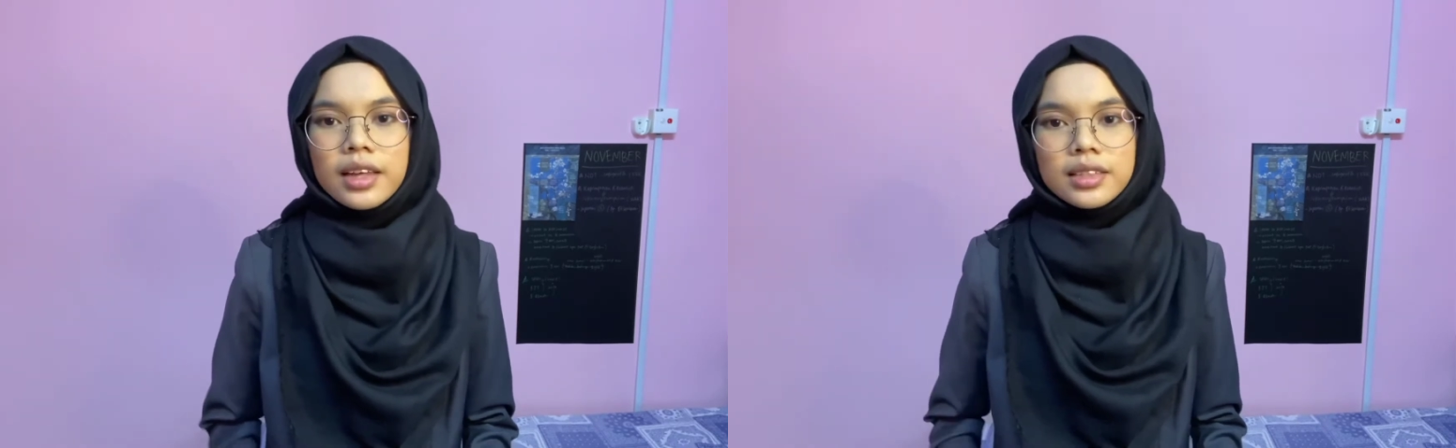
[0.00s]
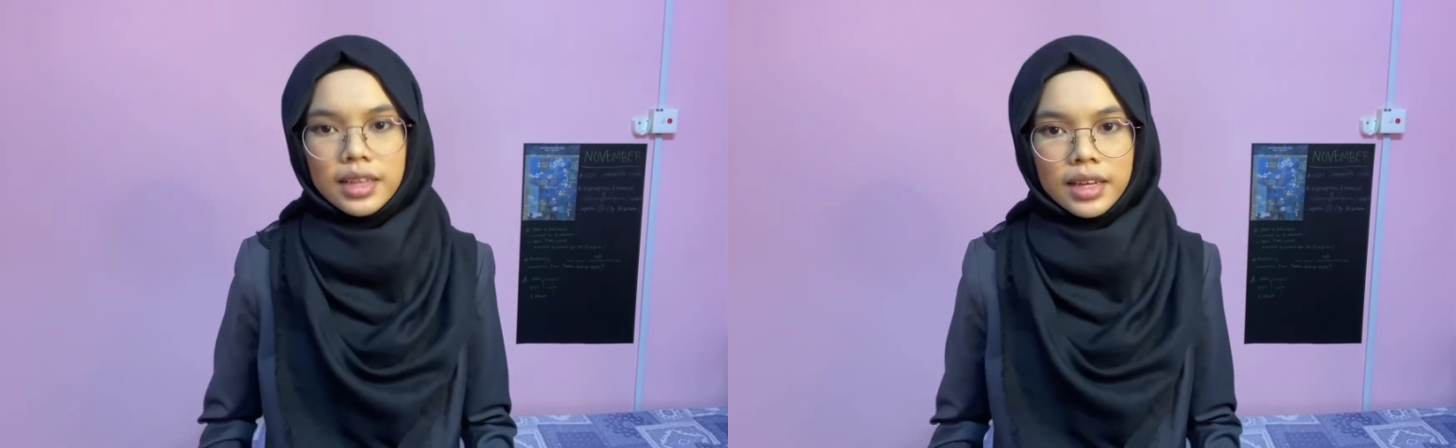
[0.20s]

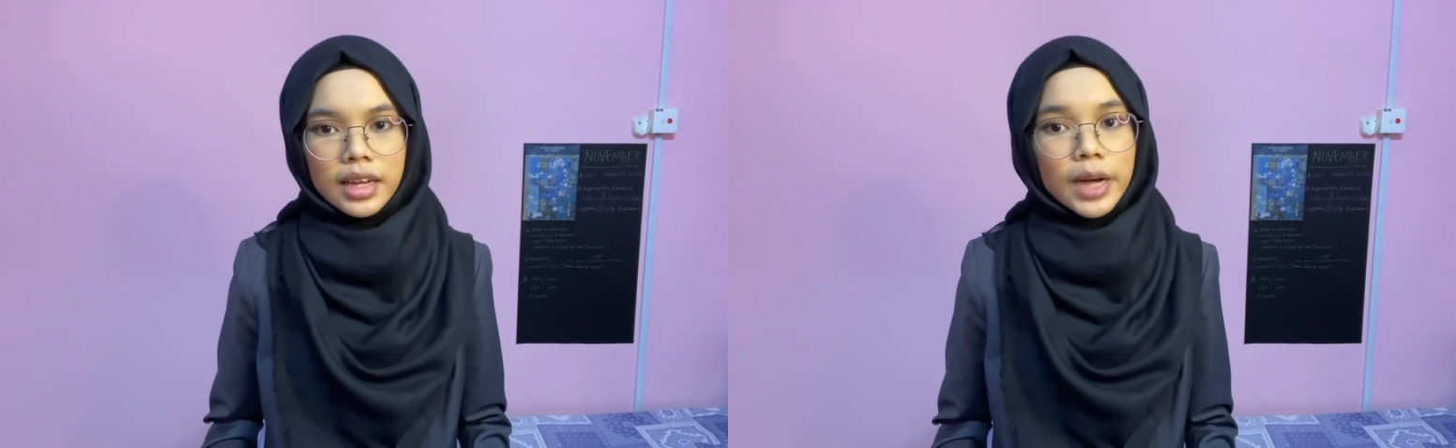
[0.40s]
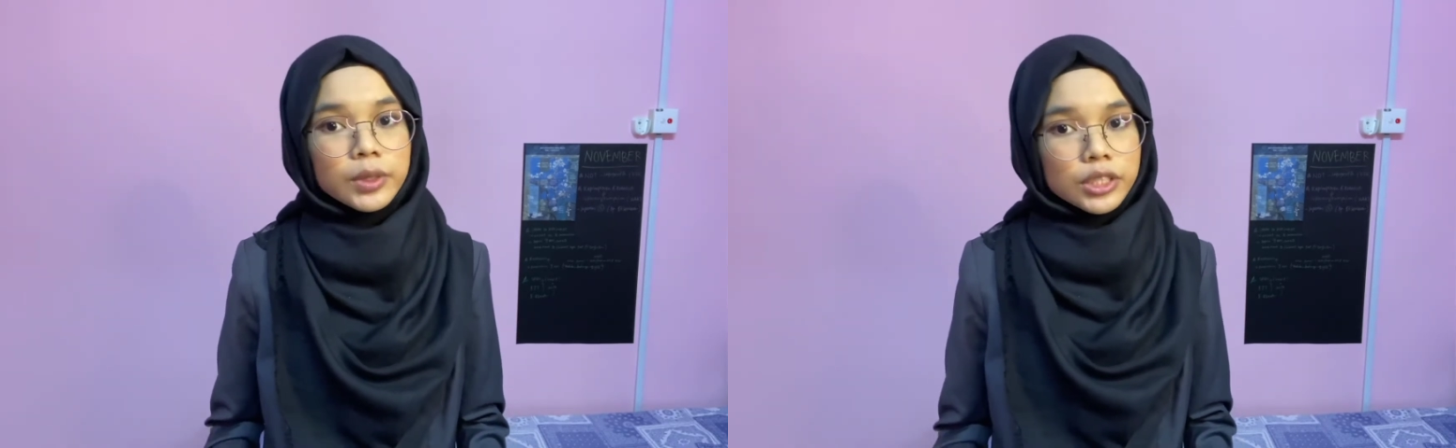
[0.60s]
Then
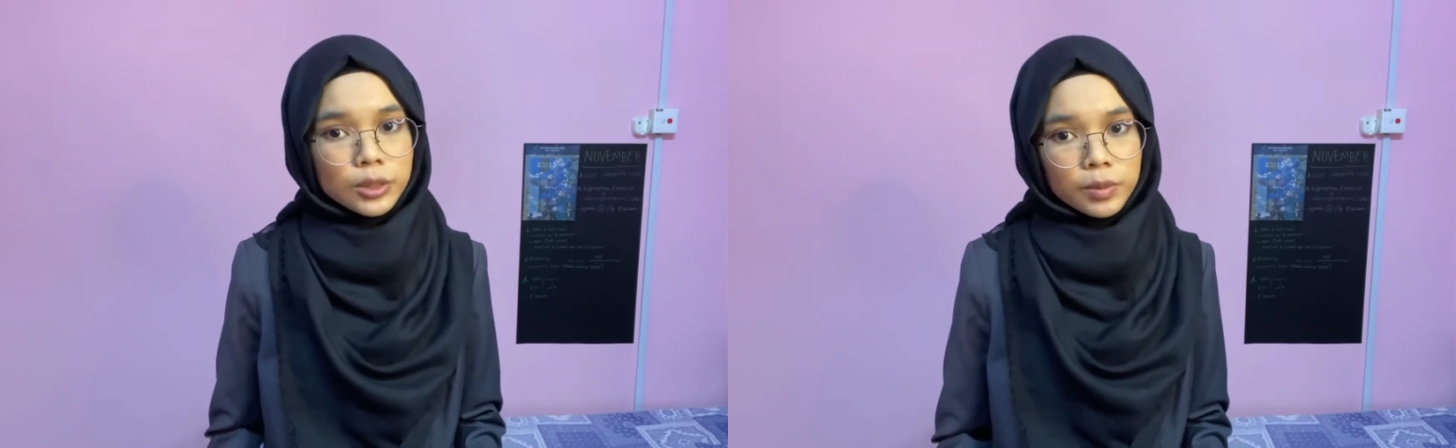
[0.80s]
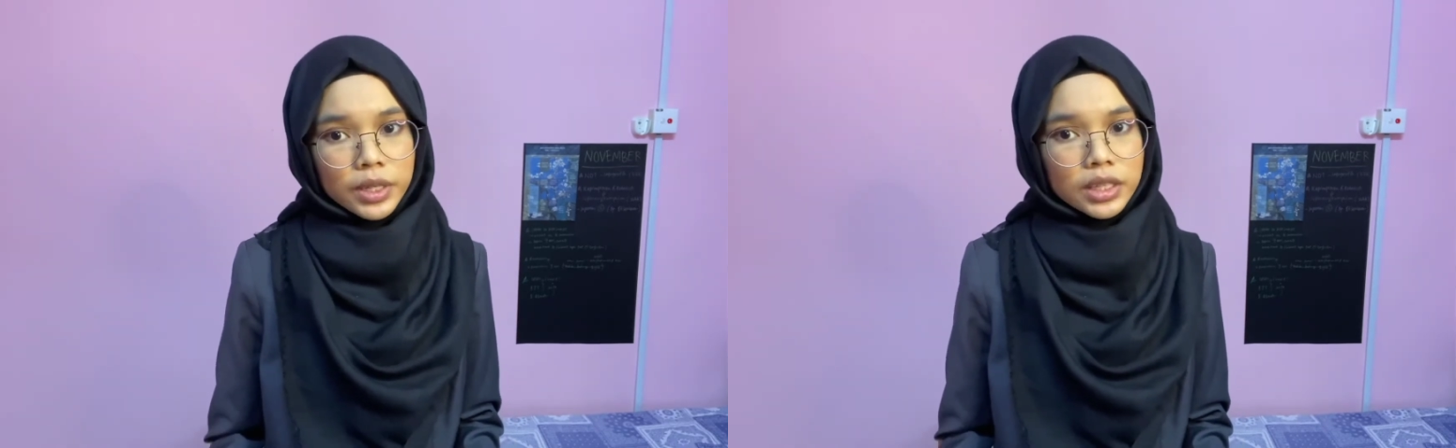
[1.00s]
I will
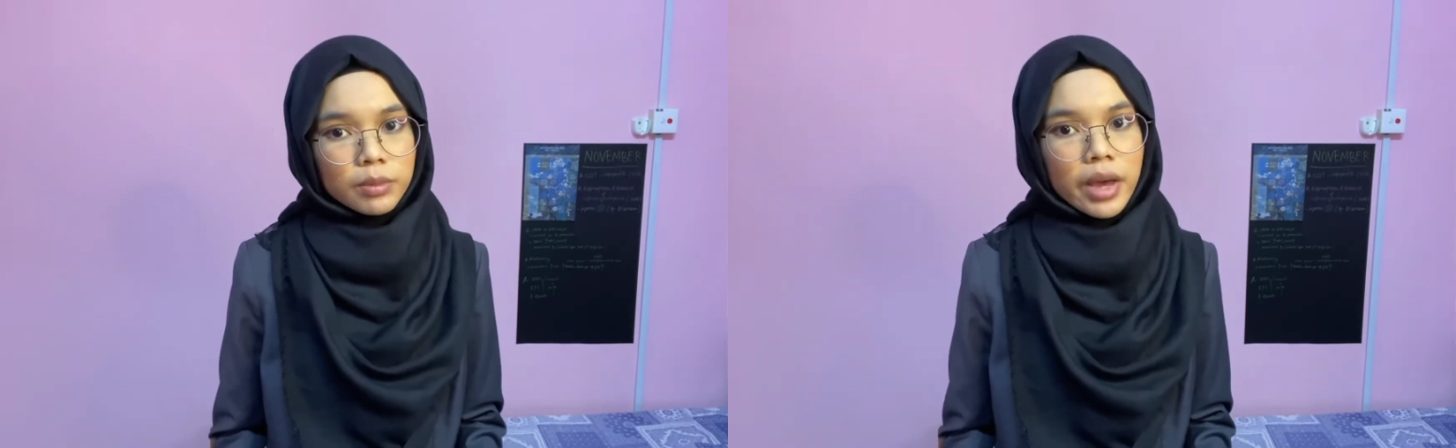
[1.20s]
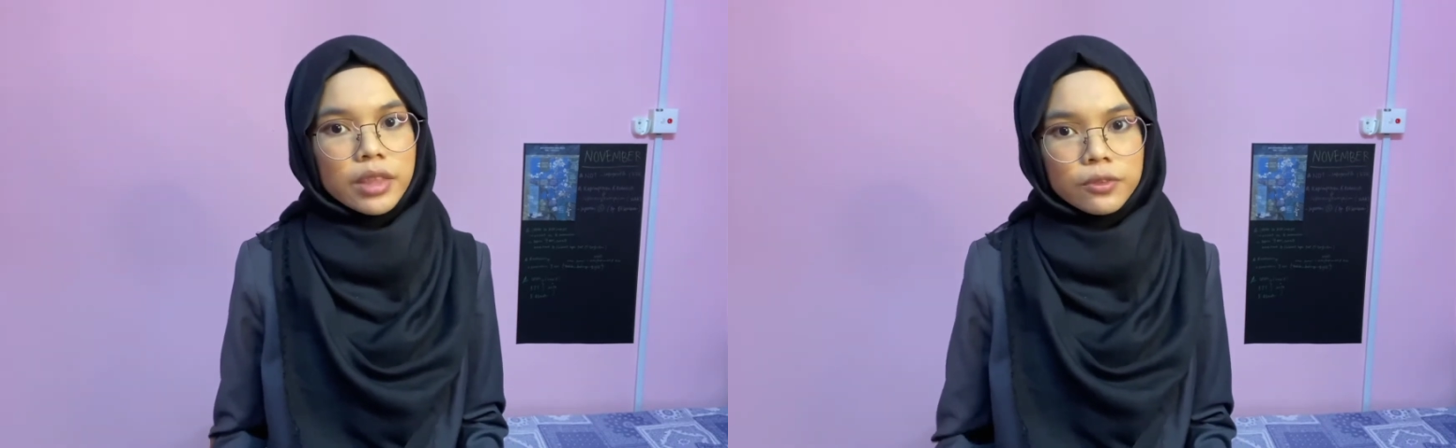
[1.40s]
explain the
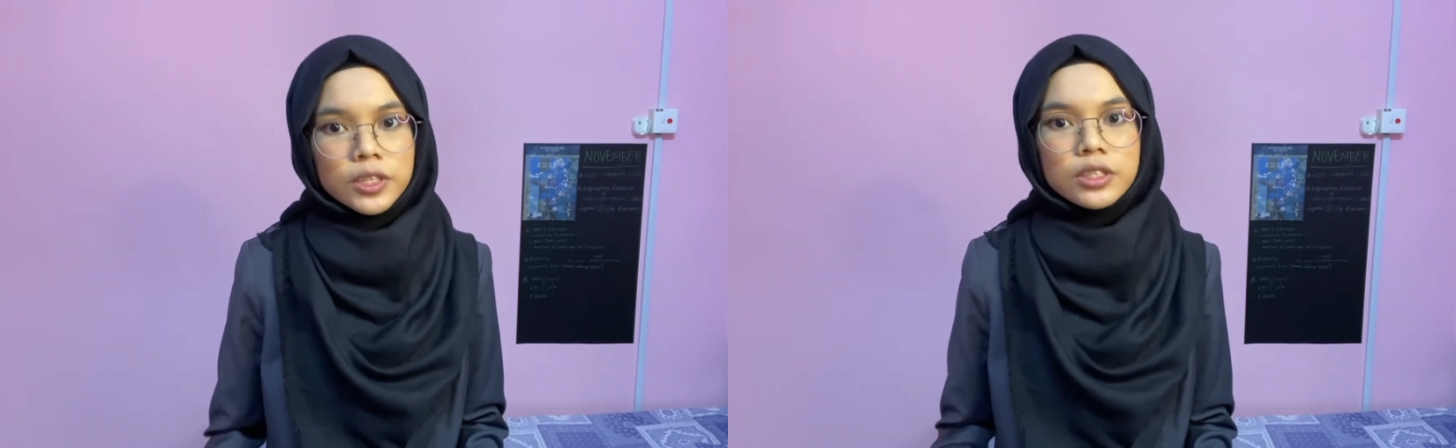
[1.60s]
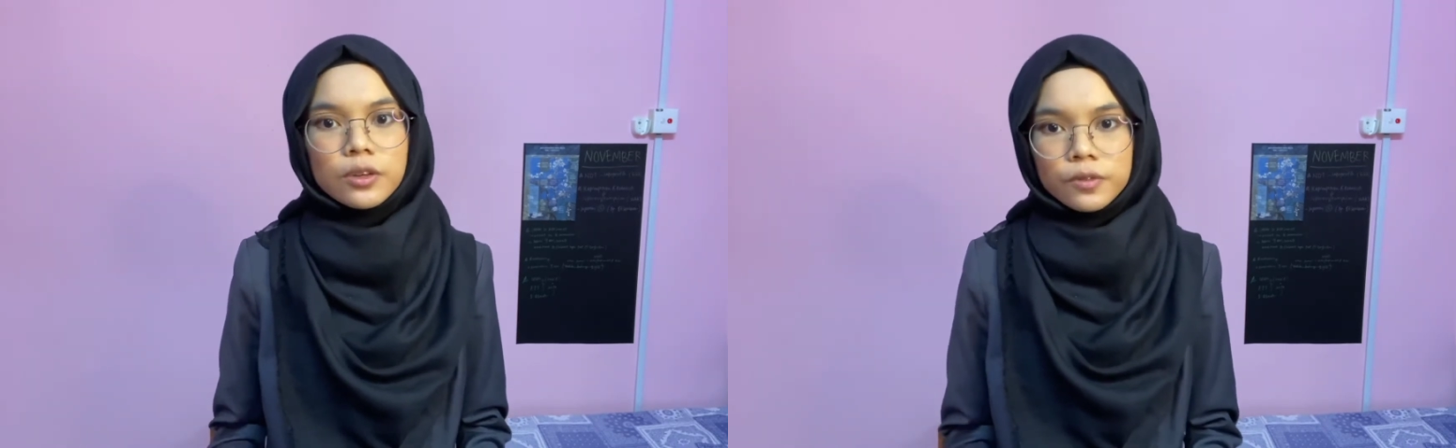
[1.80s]

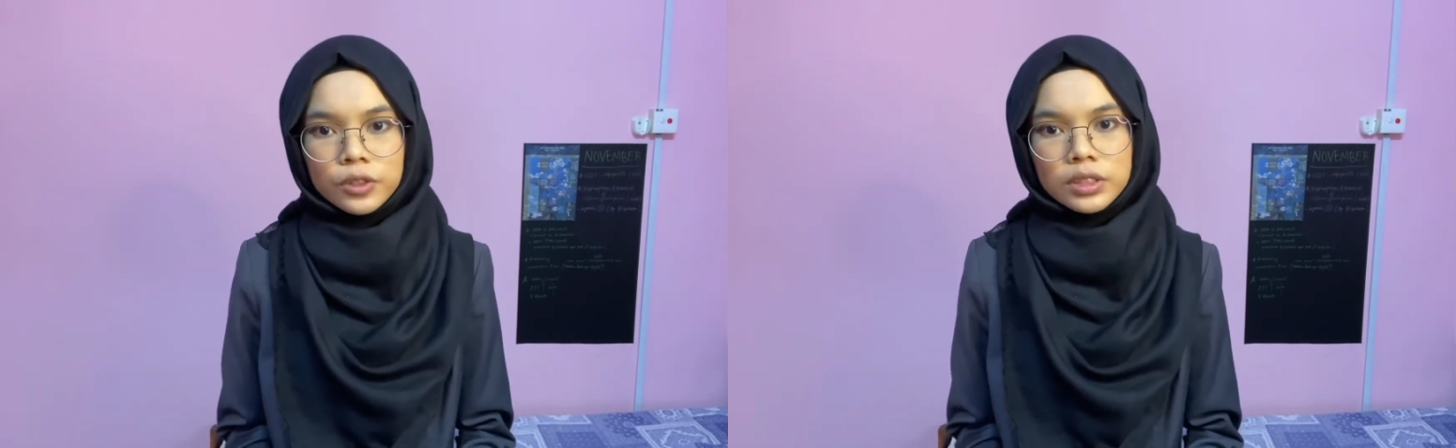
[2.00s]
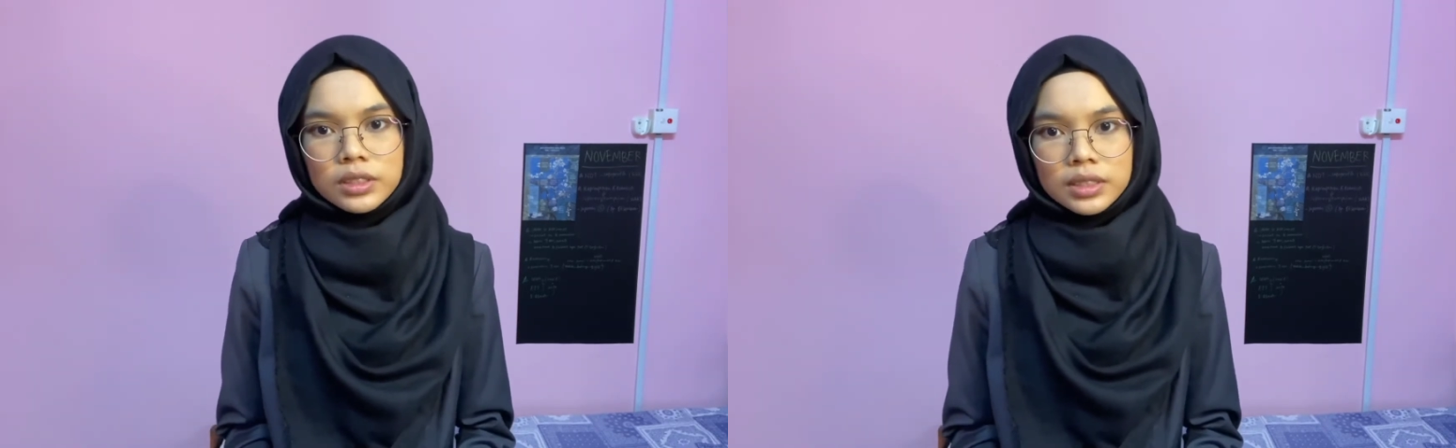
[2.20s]
benefits of
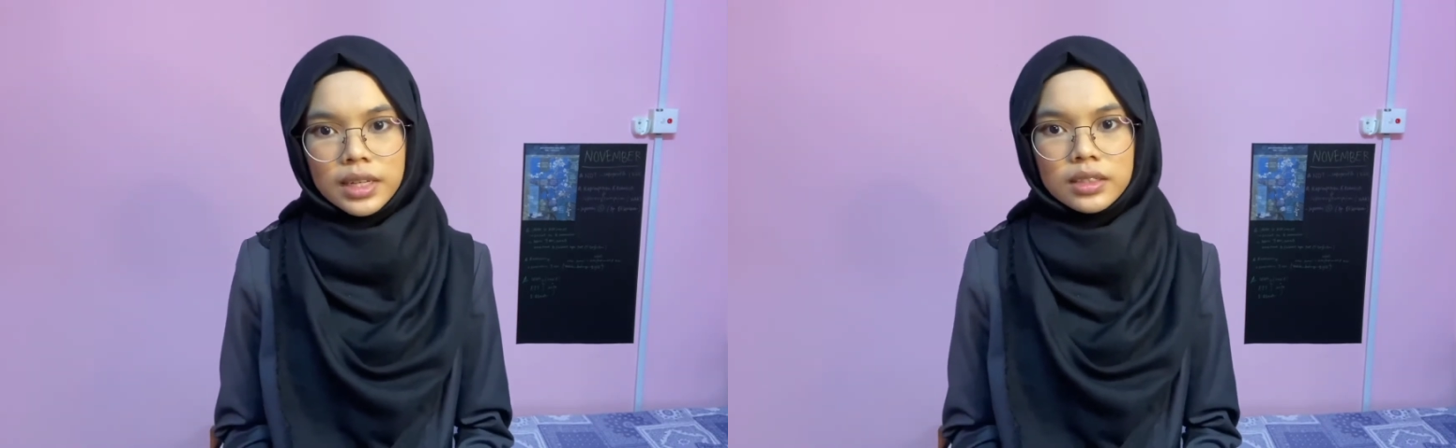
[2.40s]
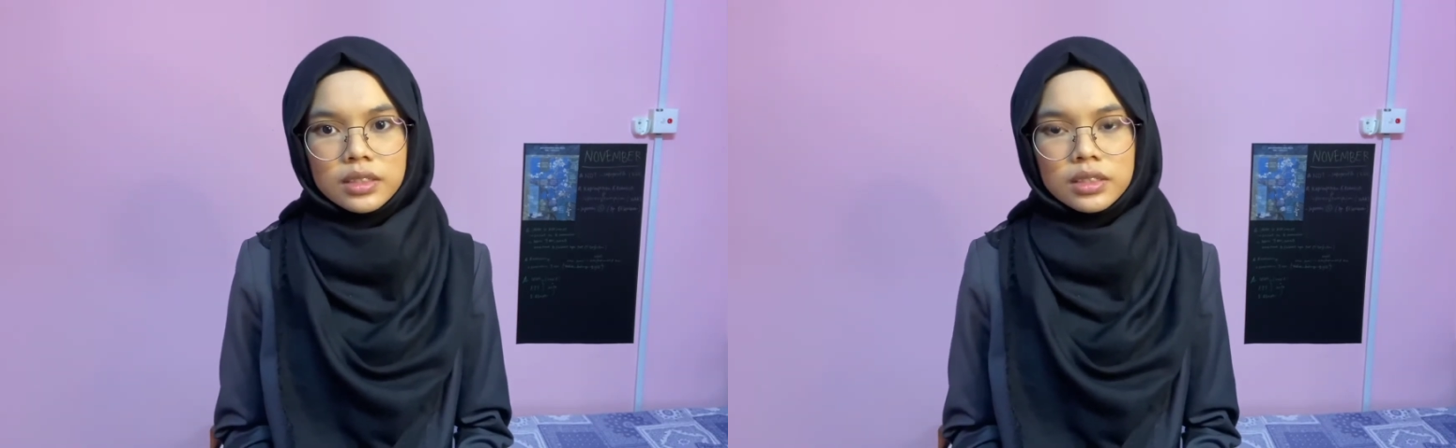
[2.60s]
nuclear
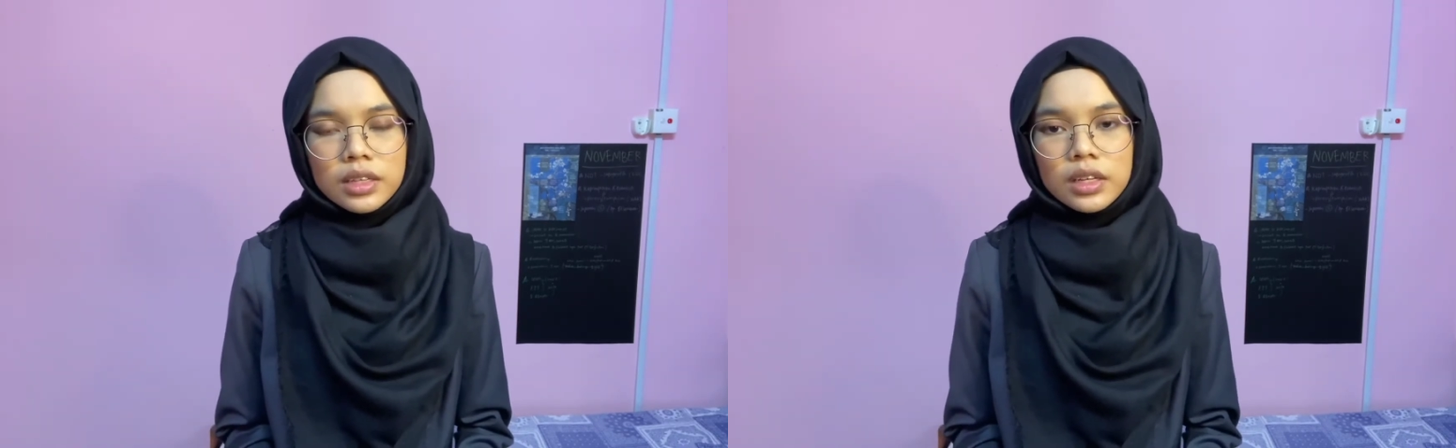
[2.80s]
science